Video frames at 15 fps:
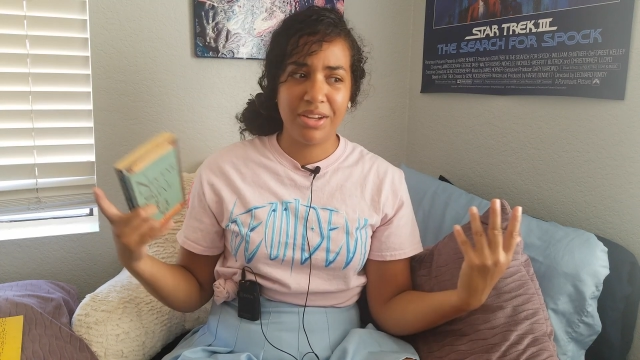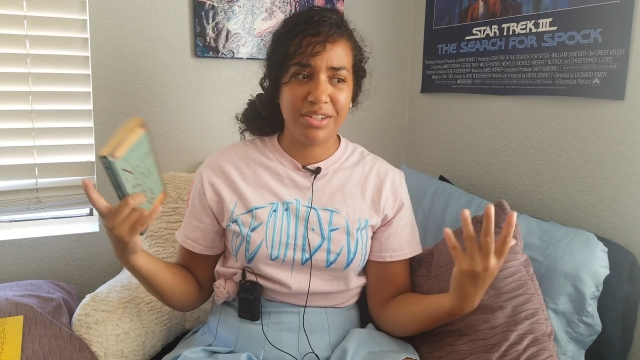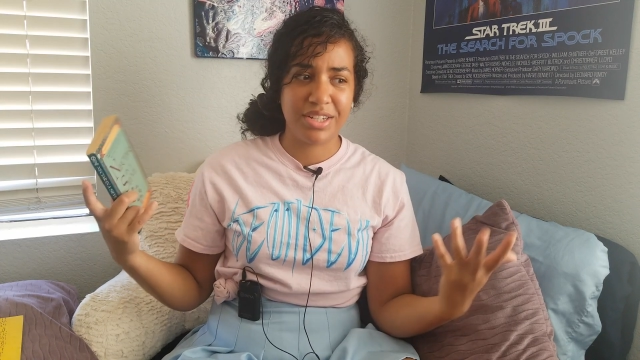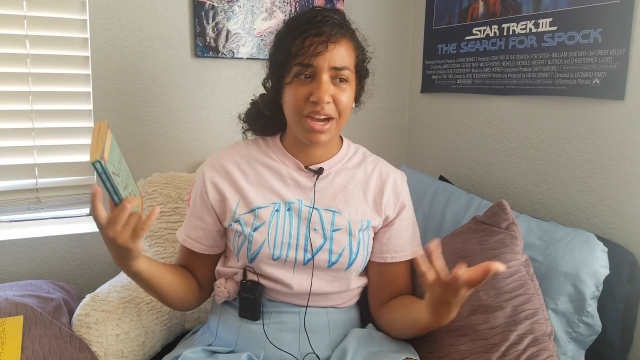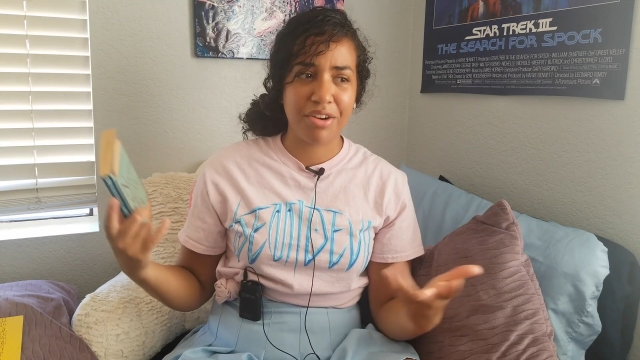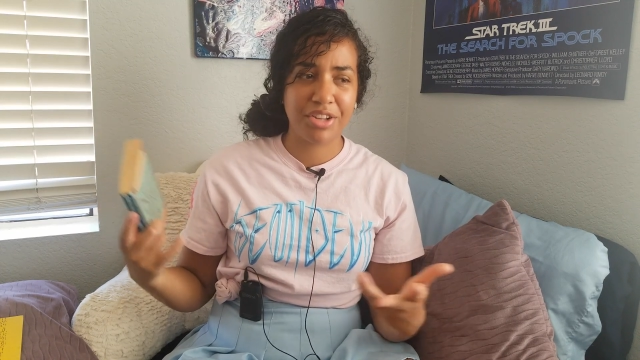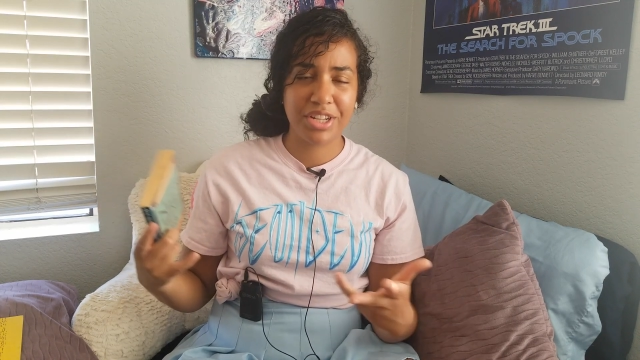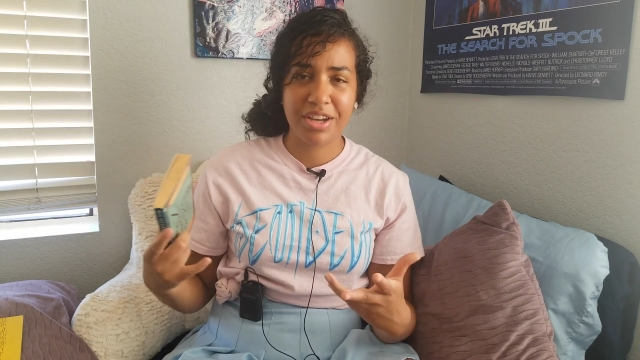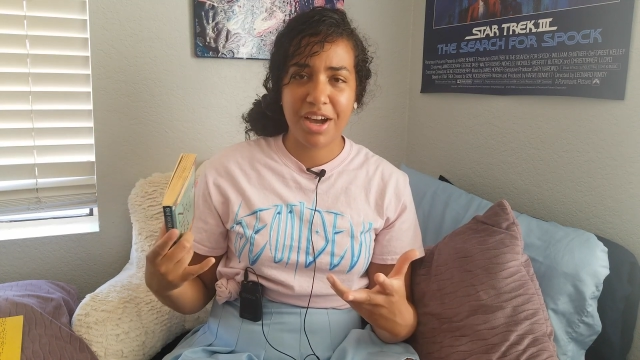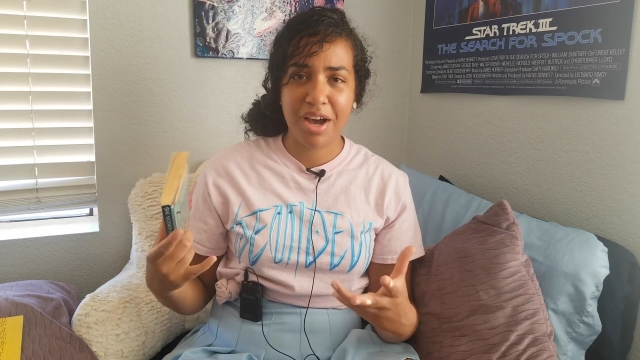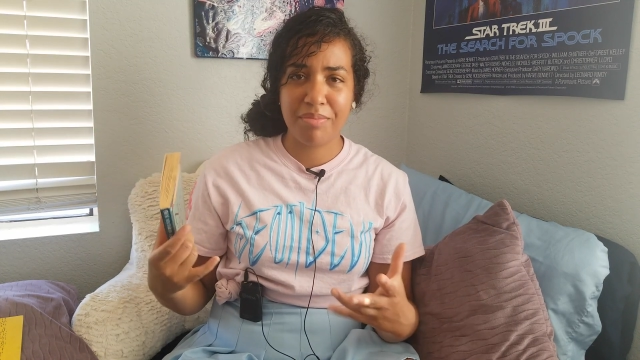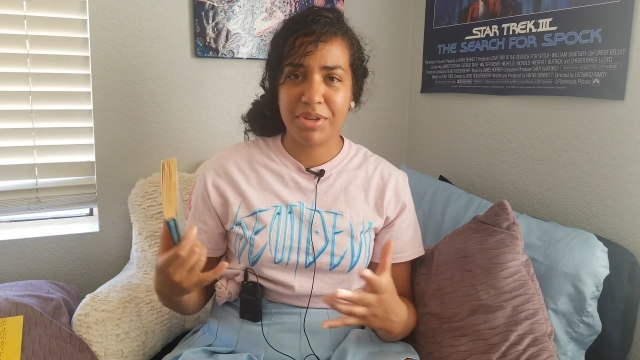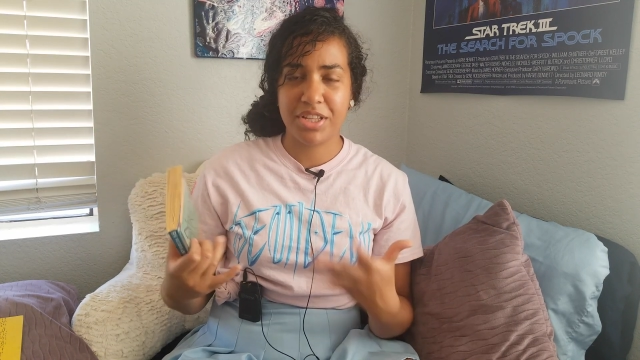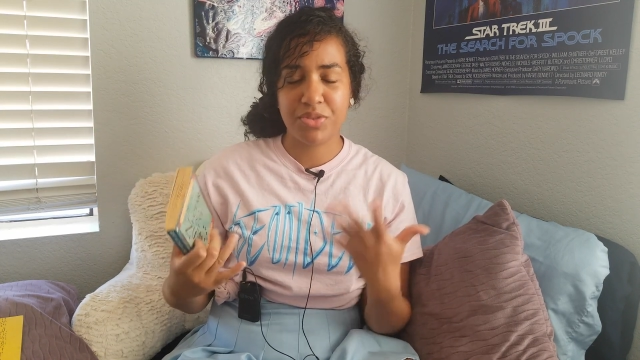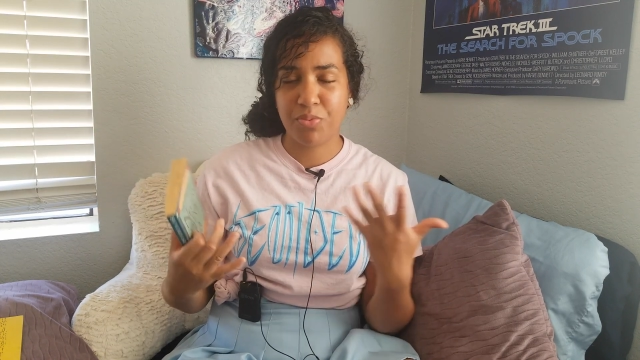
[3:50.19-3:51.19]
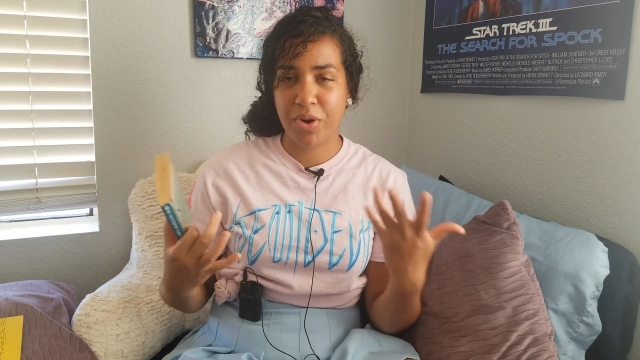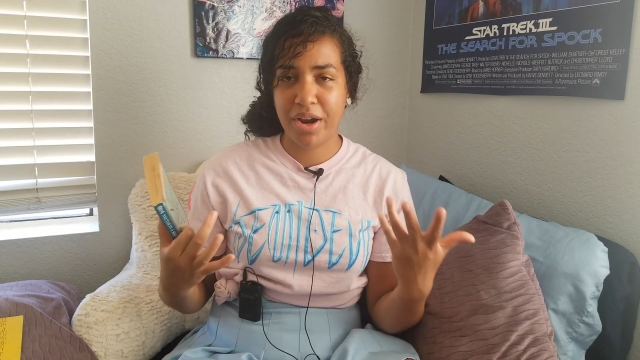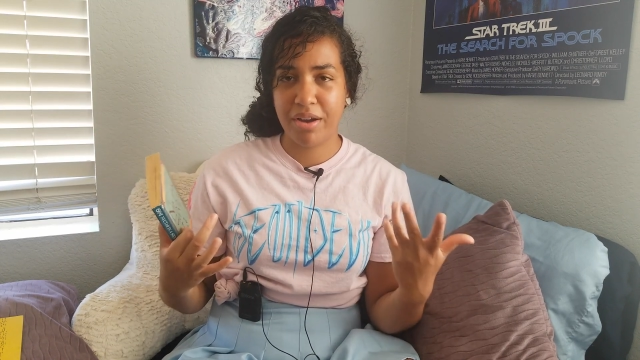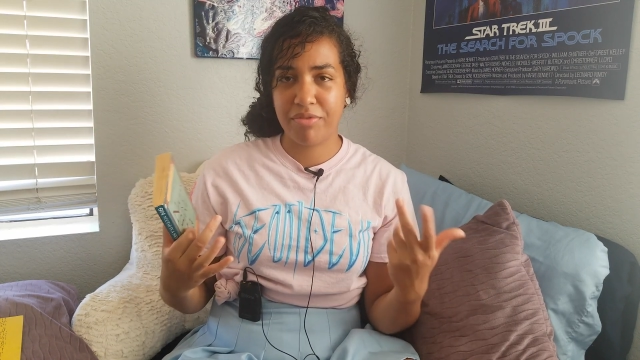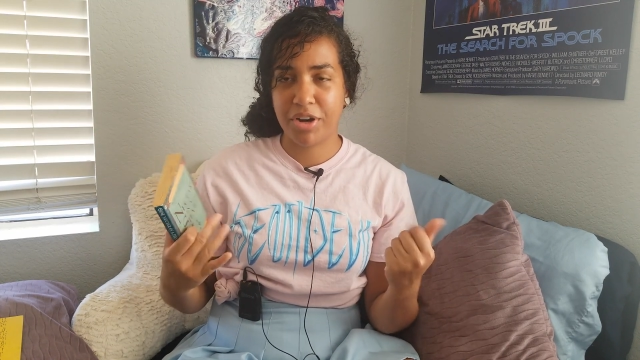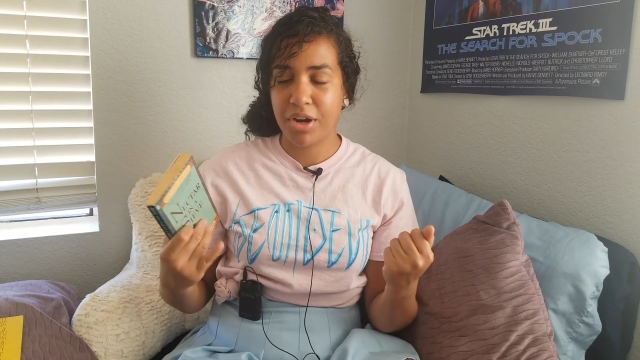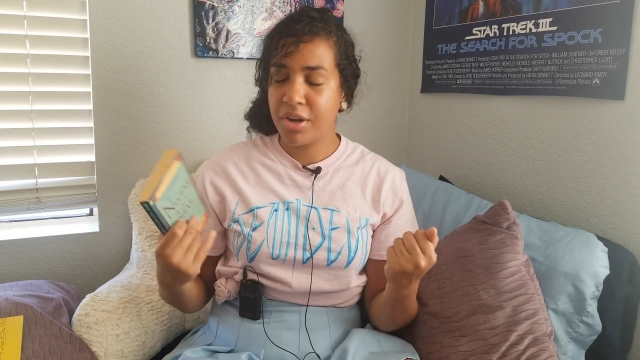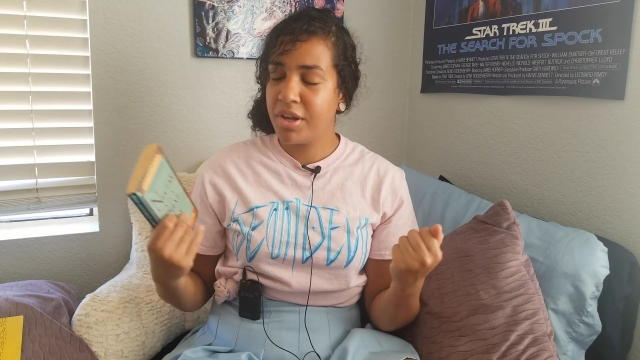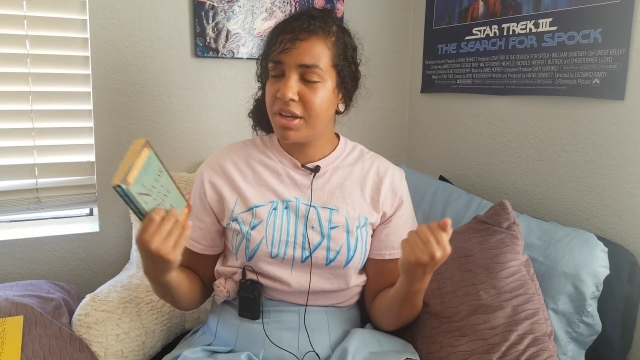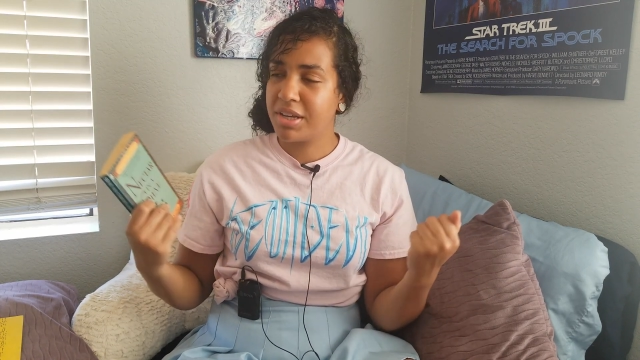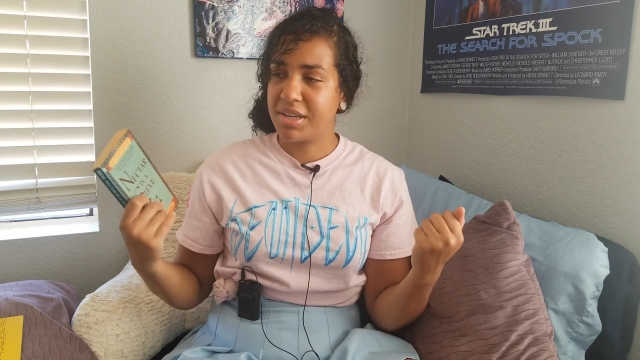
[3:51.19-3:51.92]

down in the comments, wherever,